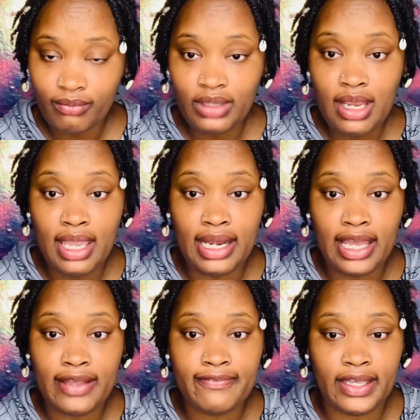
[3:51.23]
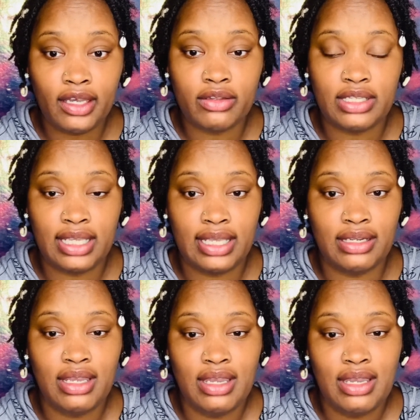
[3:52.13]
And I found
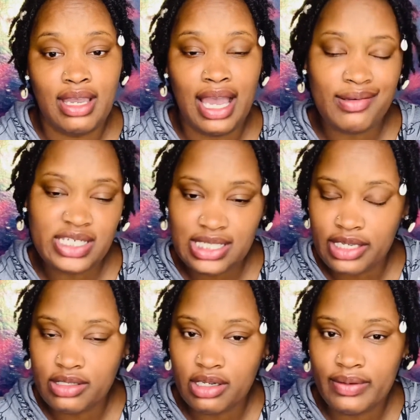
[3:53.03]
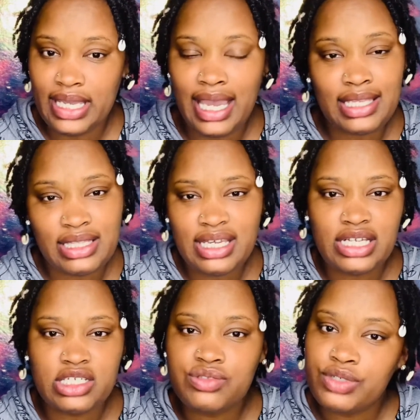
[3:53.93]
that I was just like, you know what? I think I
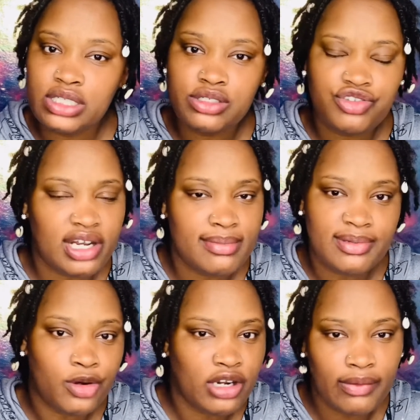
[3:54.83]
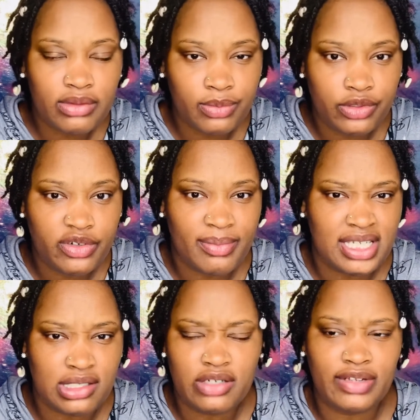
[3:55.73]
just want to try to be more comfortable with
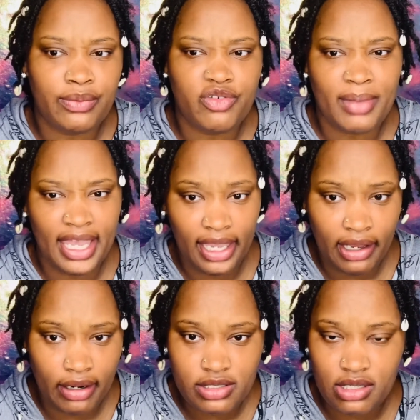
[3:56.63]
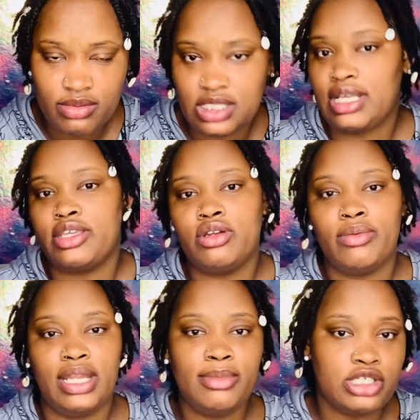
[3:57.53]
myself, like with my hair. So I was just like, you know
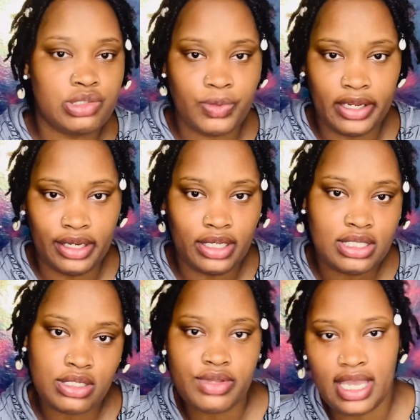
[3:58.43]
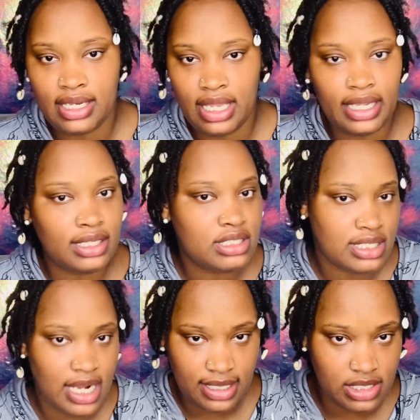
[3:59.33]
what? Let me just wear it. It's okay. Like, it's
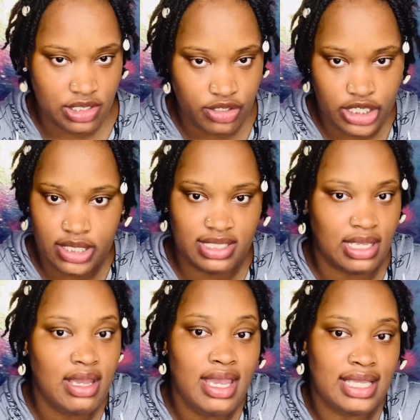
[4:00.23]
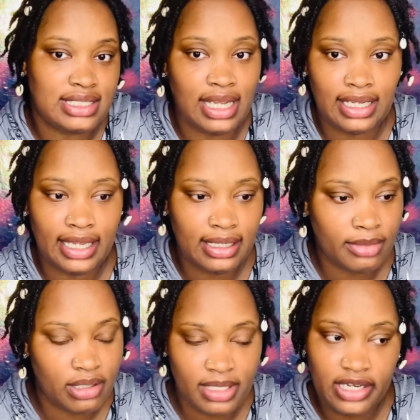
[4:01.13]
not serious. It's not like I'm
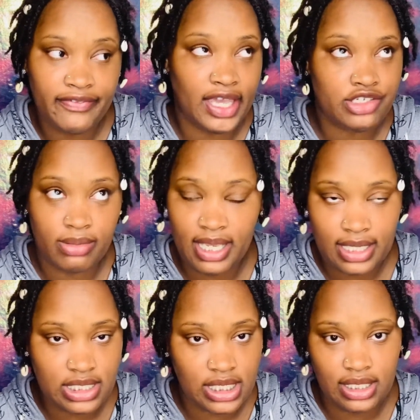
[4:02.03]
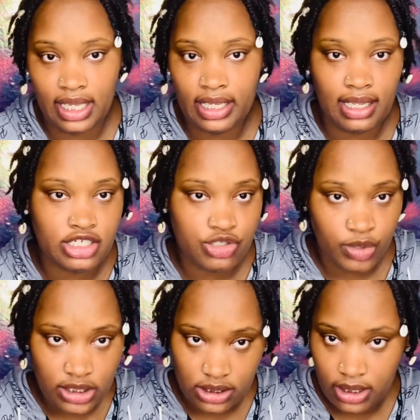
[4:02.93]
going to be in a fashion magazine. Like, I just
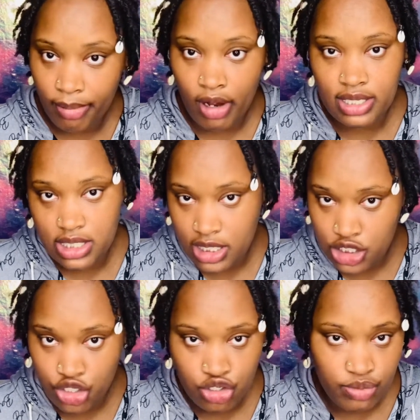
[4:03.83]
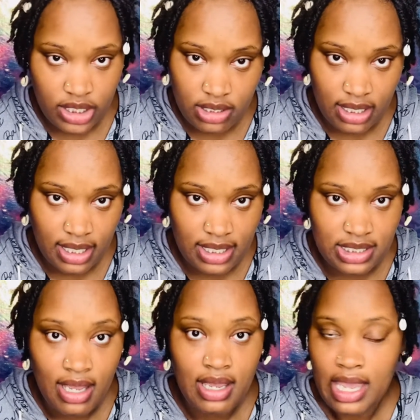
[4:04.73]
want the process to do what it does.
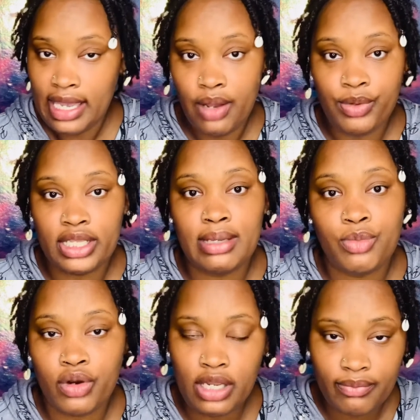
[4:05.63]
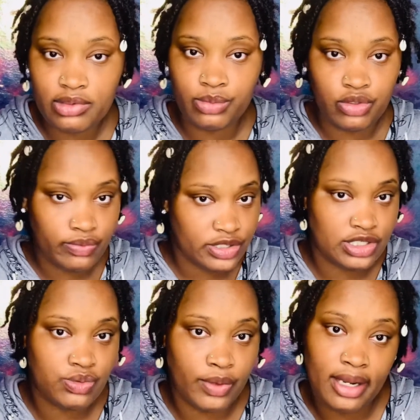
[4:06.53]
And I want to get more comfortable with
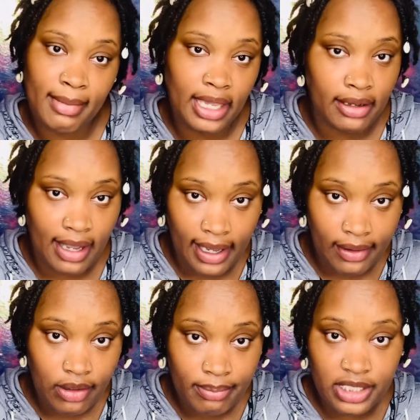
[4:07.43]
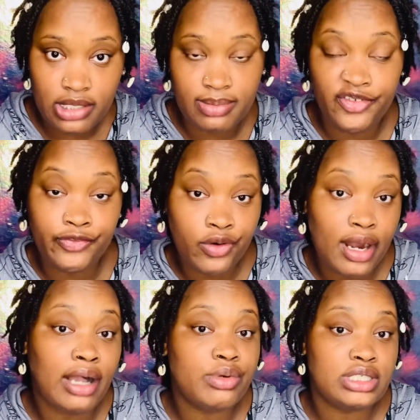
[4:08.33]
just wearing my hair out, because before
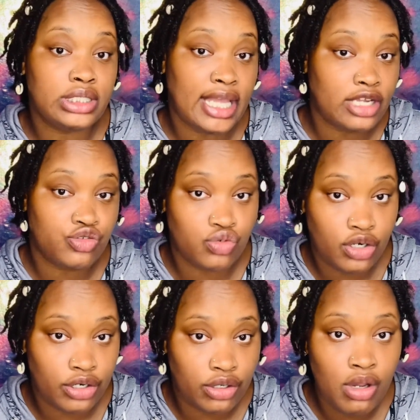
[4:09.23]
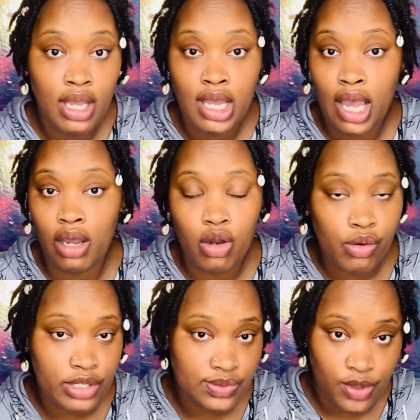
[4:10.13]
I was a natural girl, I
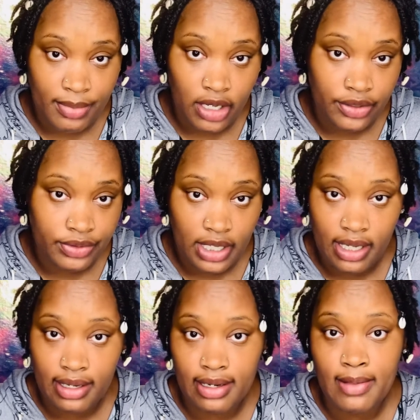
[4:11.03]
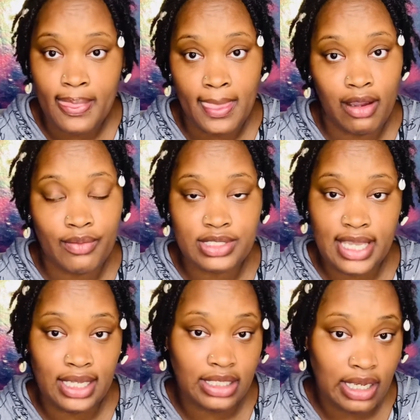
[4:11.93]
always wore my own hair. I always
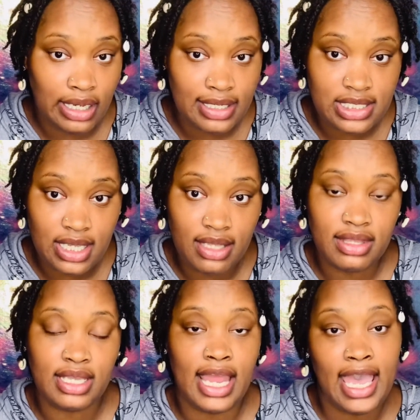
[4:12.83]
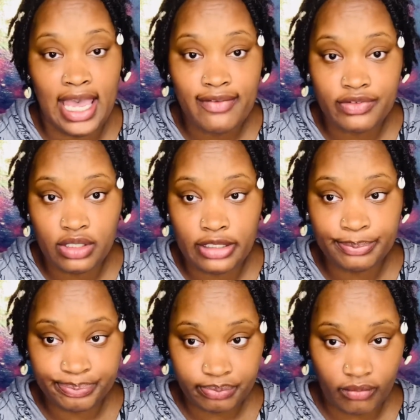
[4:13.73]
had locks. And then
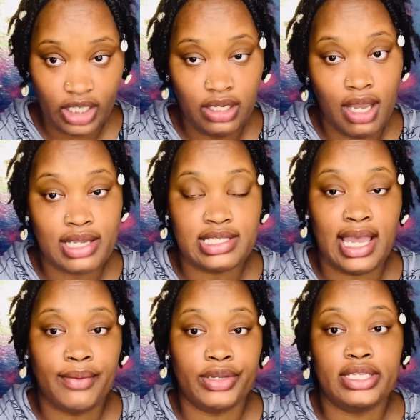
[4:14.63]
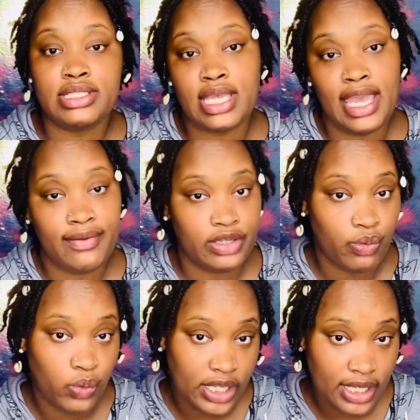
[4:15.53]
after locks, I went into
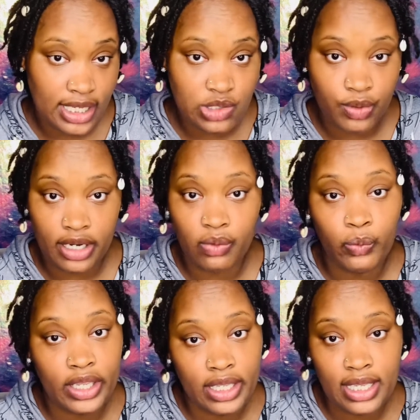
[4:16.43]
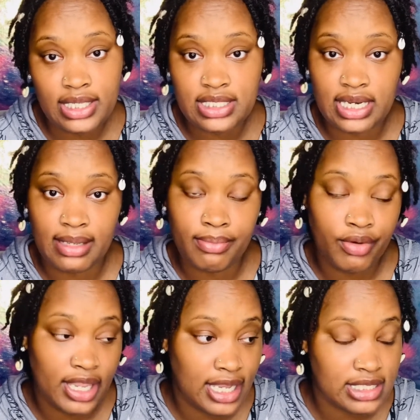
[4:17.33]
having wigs, wearing wigs, getting
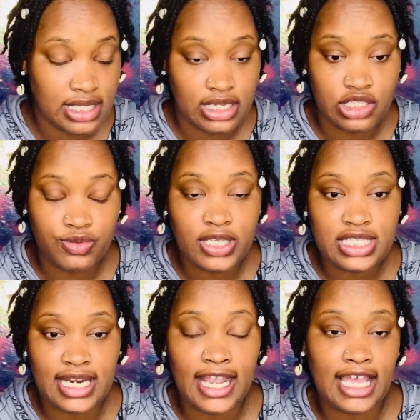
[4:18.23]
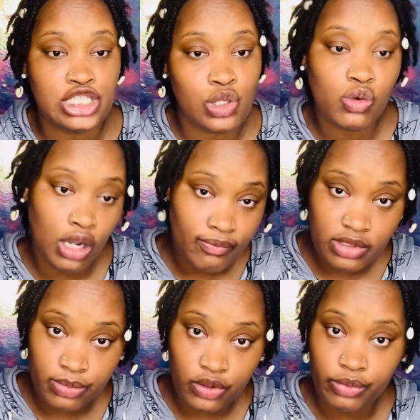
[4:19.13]
braids, getting twists, and I got so
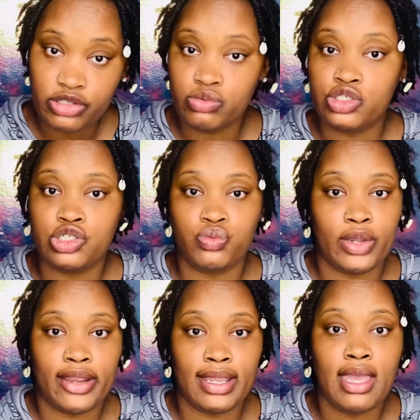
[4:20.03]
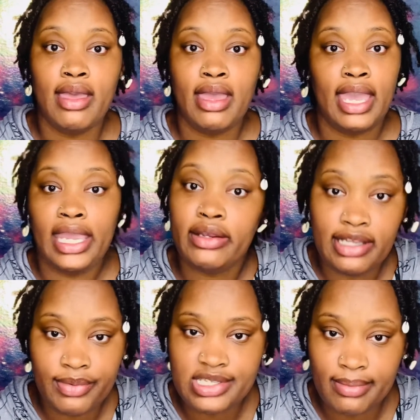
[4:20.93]
comfortable with just wearing hair
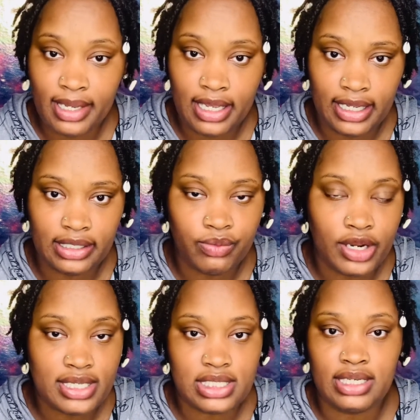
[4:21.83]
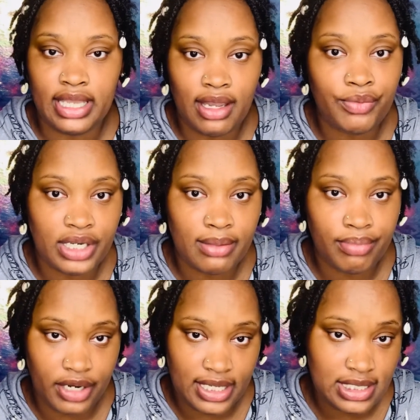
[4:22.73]
that wasn't mine. Whereas to now, I want to
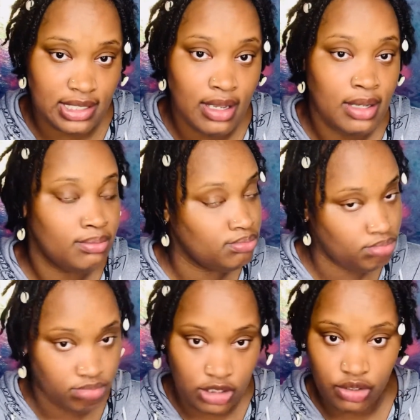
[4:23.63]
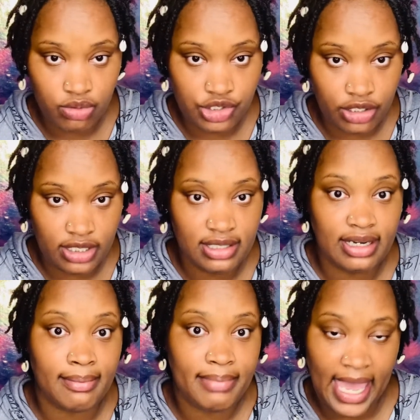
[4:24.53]
embrace the new journey that
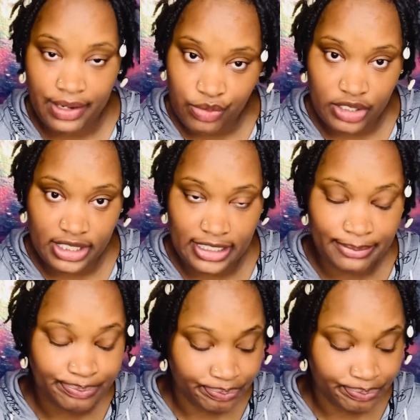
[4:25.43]
I'm back on again.